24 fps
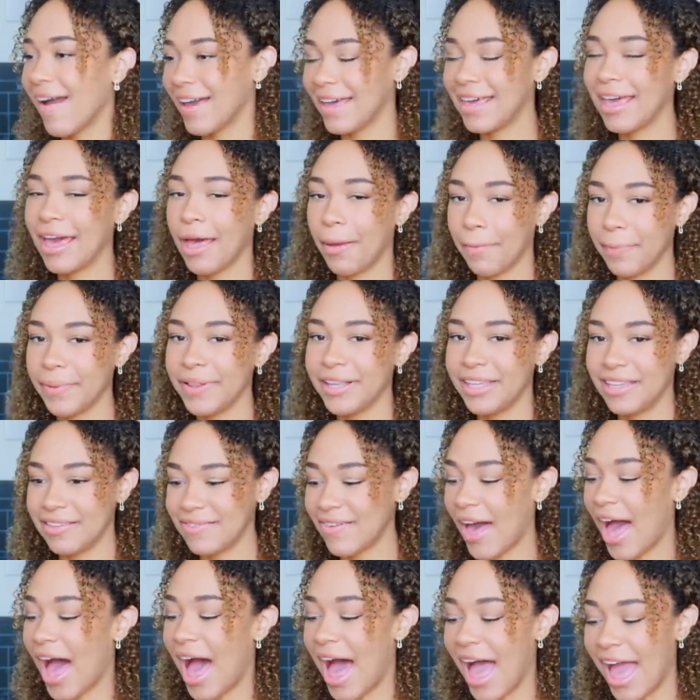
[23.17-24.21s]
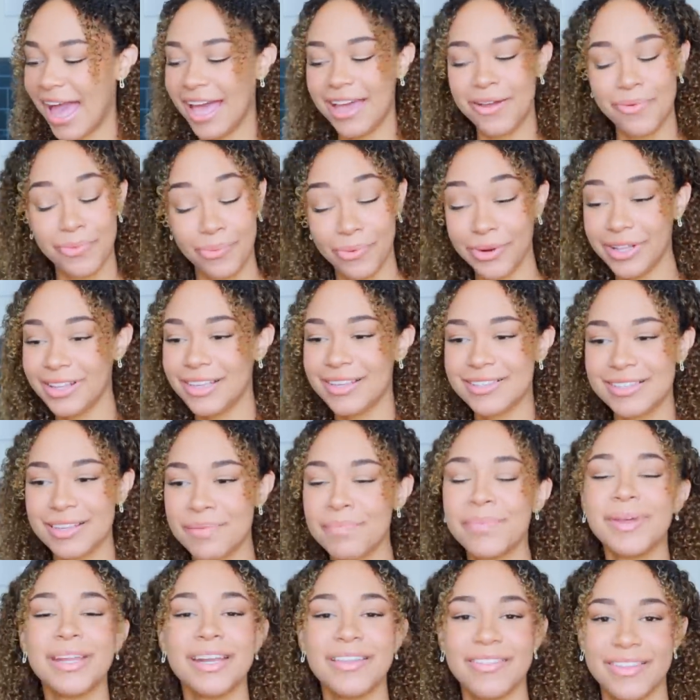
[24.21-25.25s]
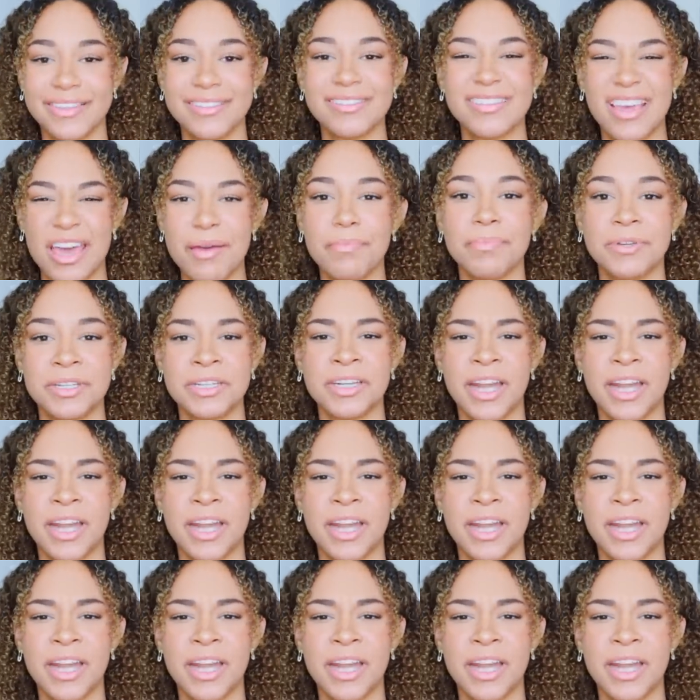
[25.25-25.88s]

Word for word: I can't believe I really submitted this tape to